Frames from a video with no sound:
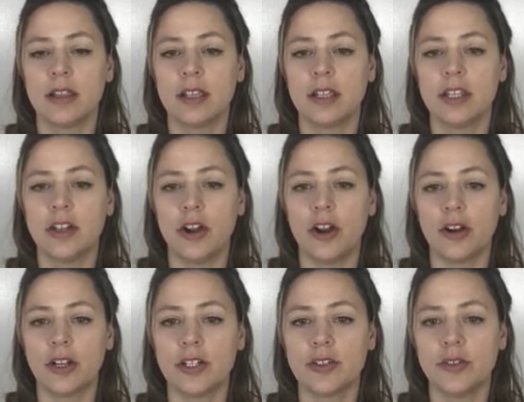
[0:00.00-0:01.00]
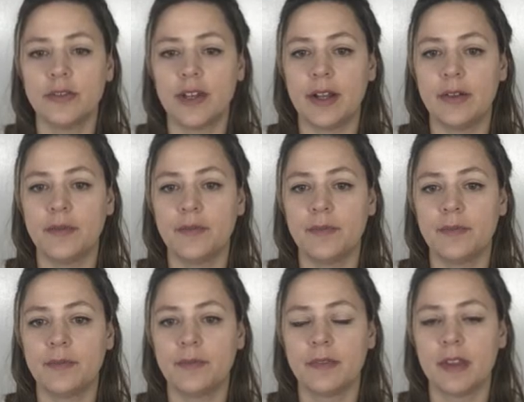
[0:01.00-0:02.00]
your R-controlled vowel,
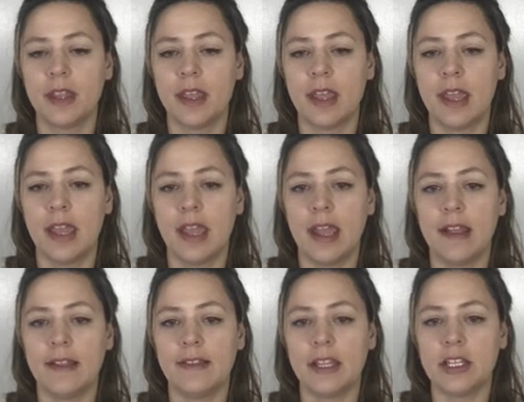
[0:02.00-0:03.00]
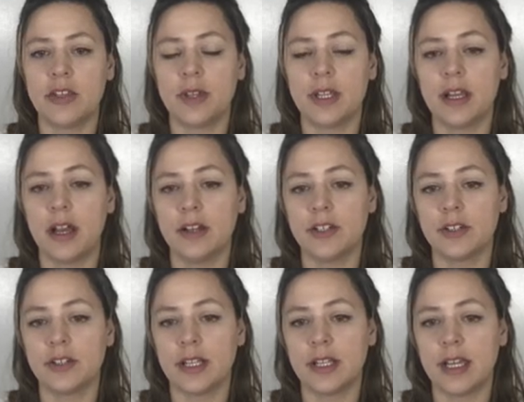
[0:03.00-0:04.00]
and then you can
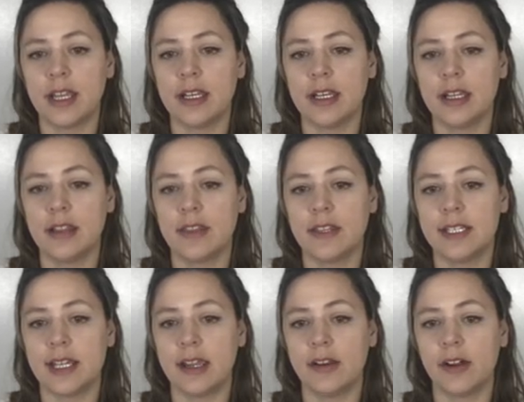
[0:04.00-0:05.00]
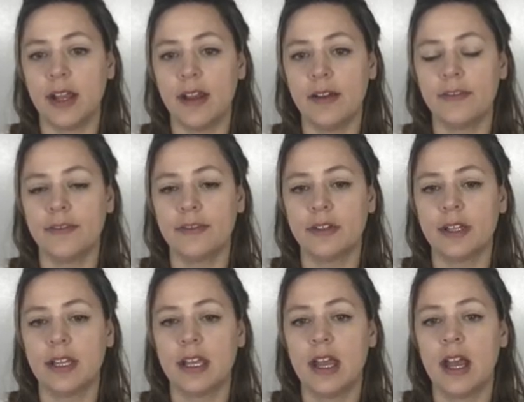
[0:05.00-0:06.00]
underline the digraph,
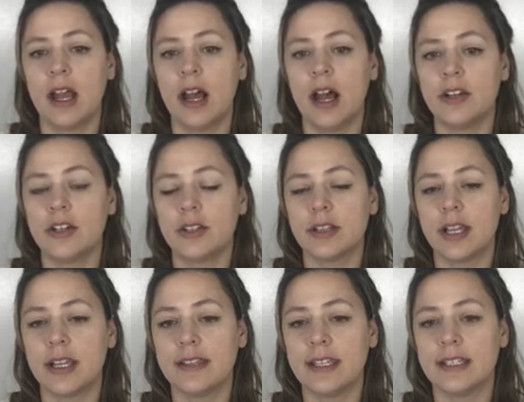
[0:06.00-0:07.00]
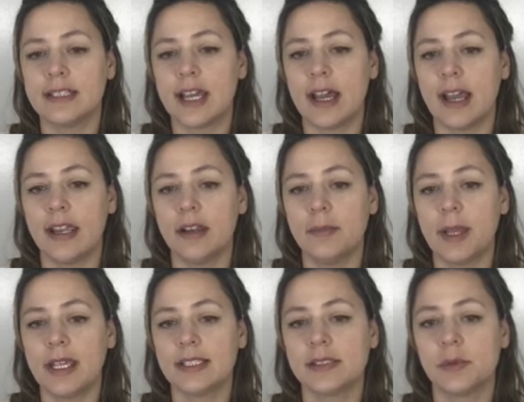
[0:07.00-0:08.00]
underline the entire
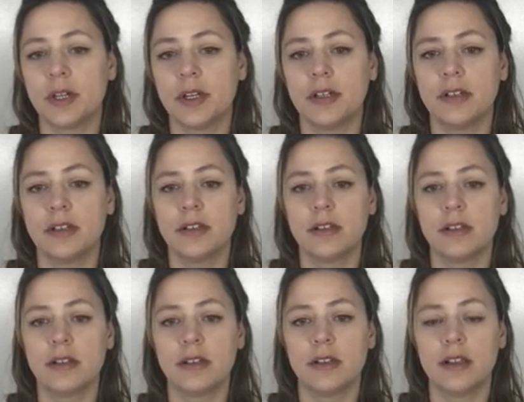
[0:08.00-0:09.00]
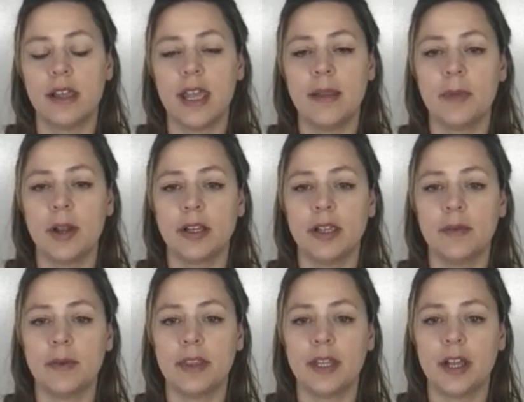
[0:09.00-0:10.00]
base word, and mark it
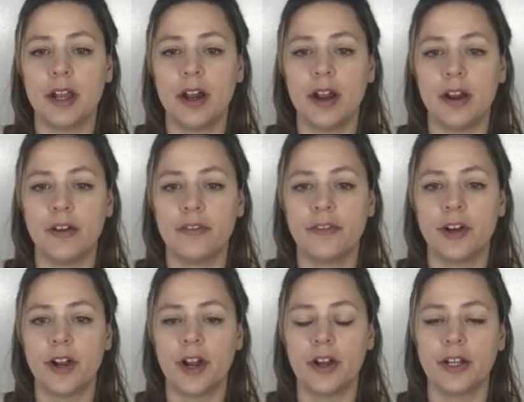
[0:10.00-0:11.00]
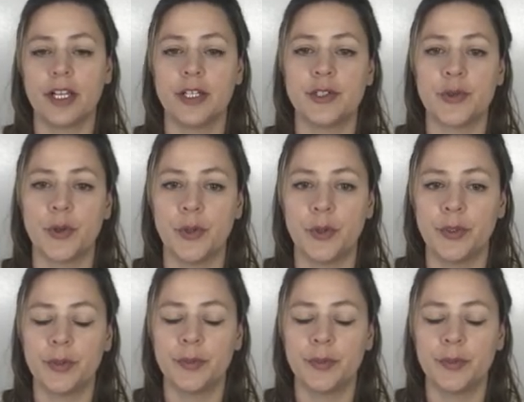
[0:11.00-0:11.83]
with an R for R-controlled.